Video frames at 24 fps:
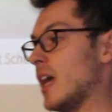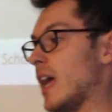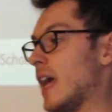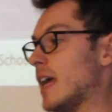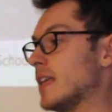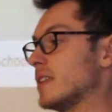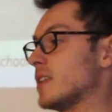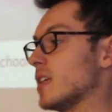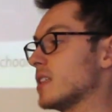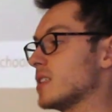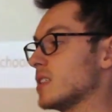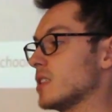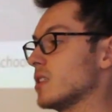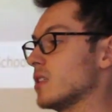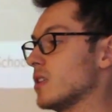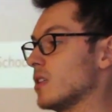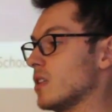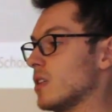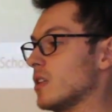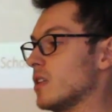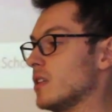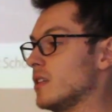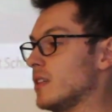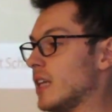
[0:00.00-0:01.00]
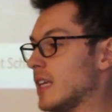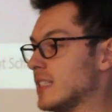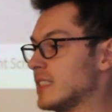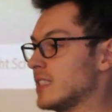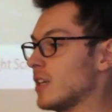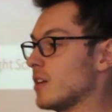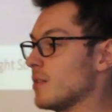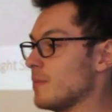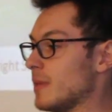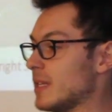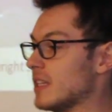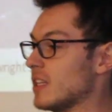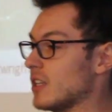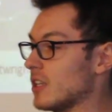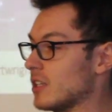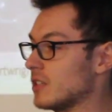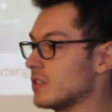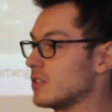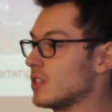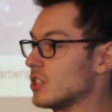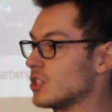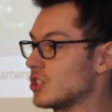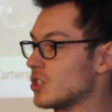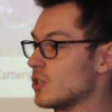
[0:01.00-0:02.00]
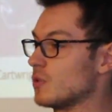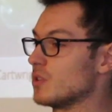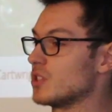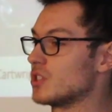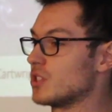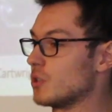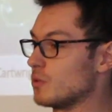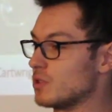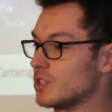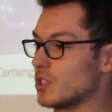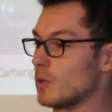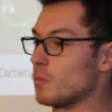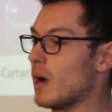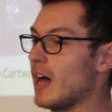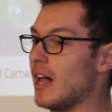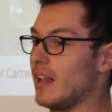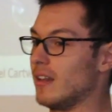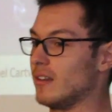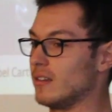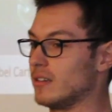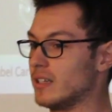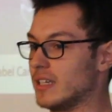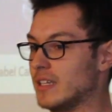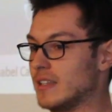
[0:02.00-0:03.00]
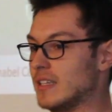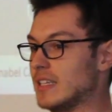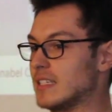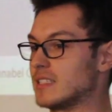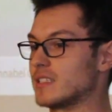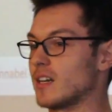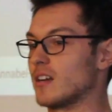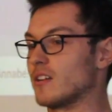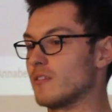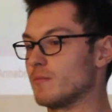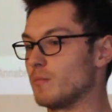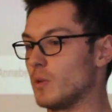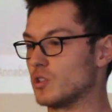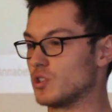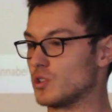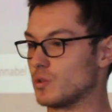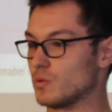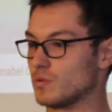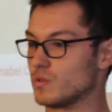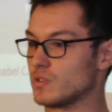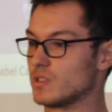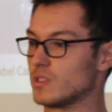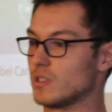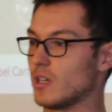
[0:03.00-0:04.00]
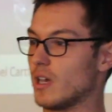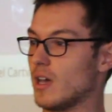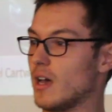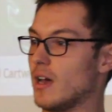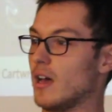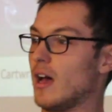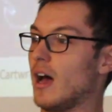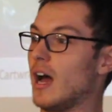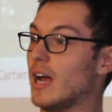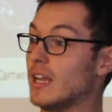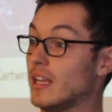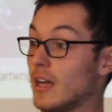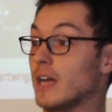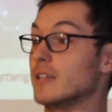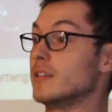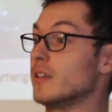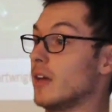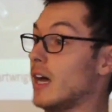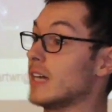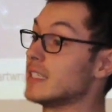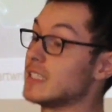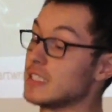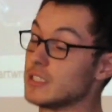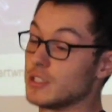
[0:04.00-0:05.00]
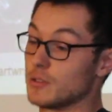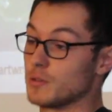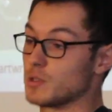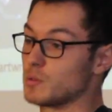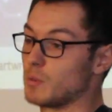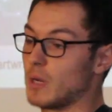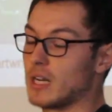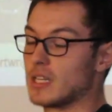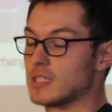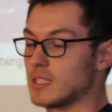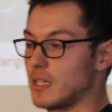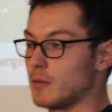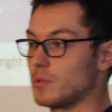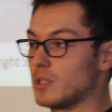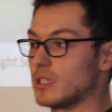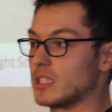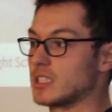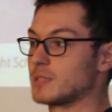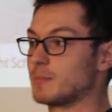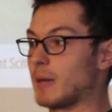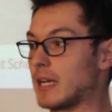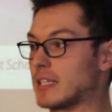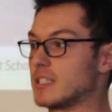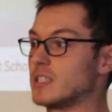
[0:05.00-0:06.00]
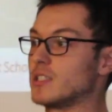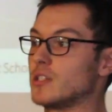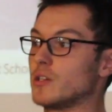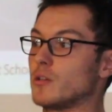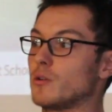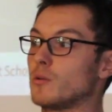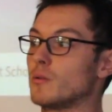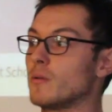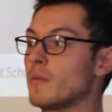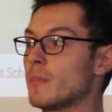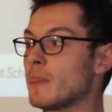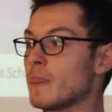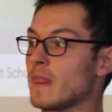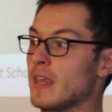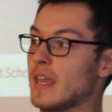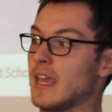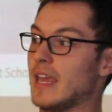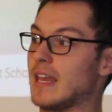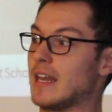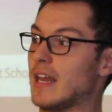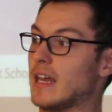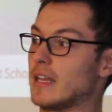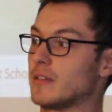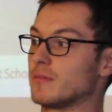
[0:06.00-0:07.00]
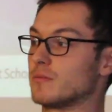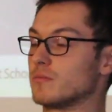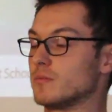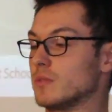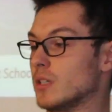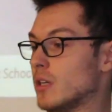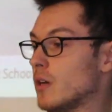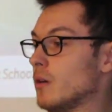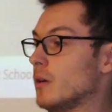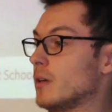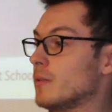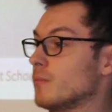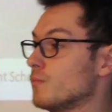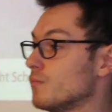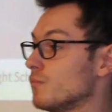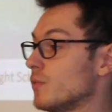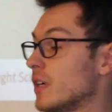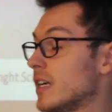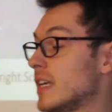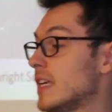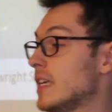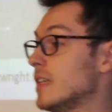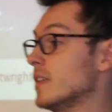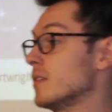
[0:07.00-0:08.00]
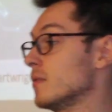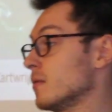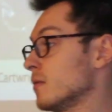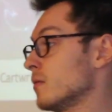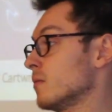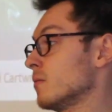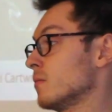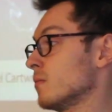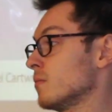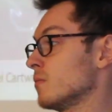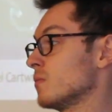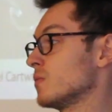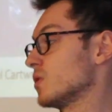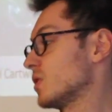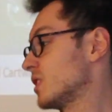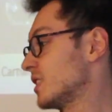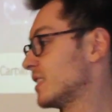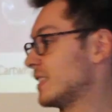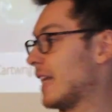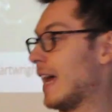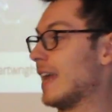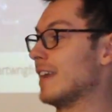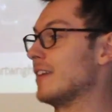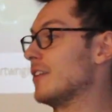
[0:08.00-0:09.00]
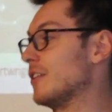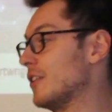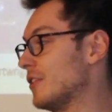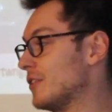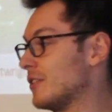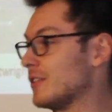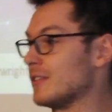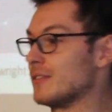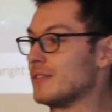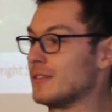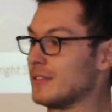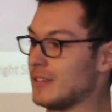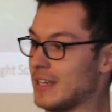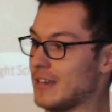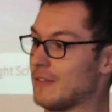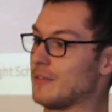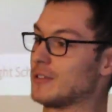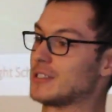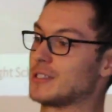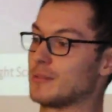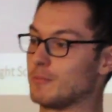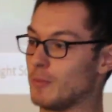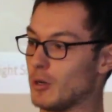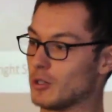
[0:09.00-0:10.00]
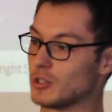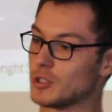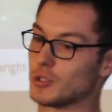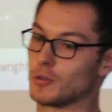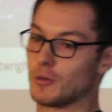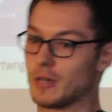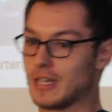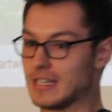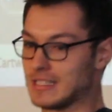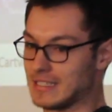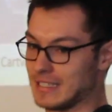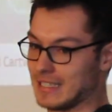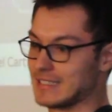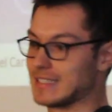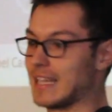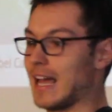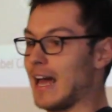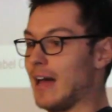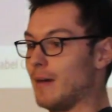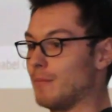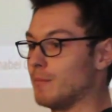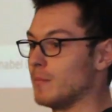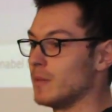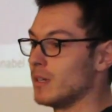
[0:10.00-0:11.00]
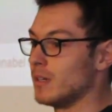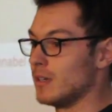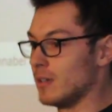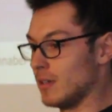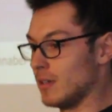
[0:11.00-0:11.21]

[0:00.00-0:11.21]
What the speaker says: it doesn't necessarily mean that the students do so well in these kind of modules. I didn't do as well as I would expect to do in a really standard, here is a module, here's an exam.